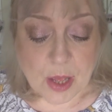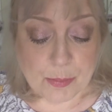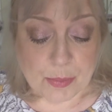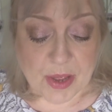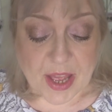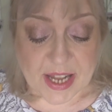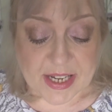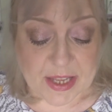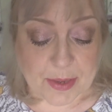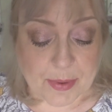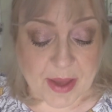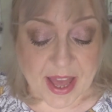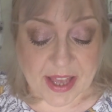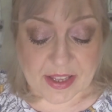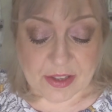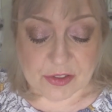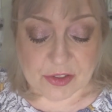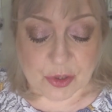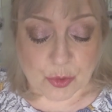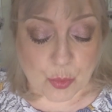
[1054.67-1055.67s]
But
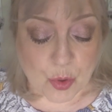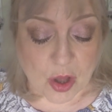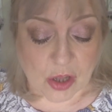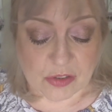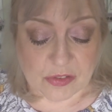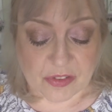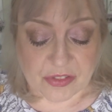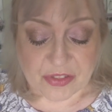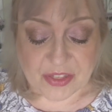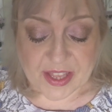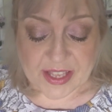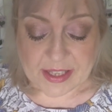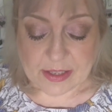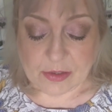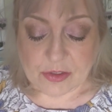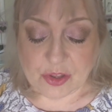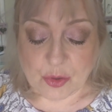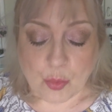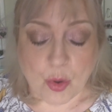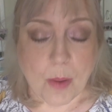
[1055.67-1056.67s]
anyway, the one
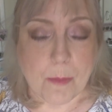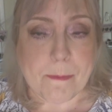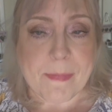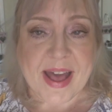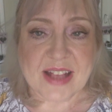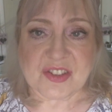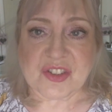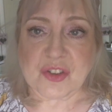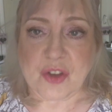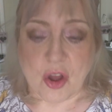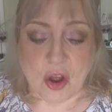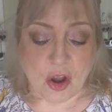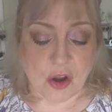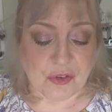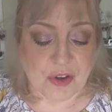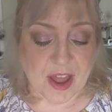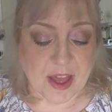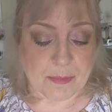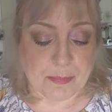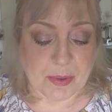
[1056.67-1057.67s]

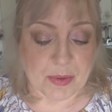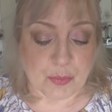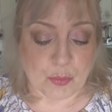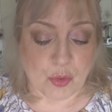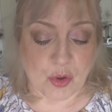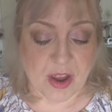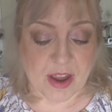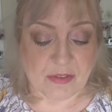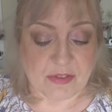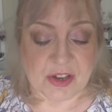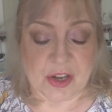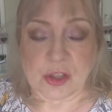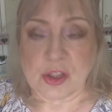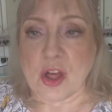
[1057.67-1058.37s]
mascara I've been wearing a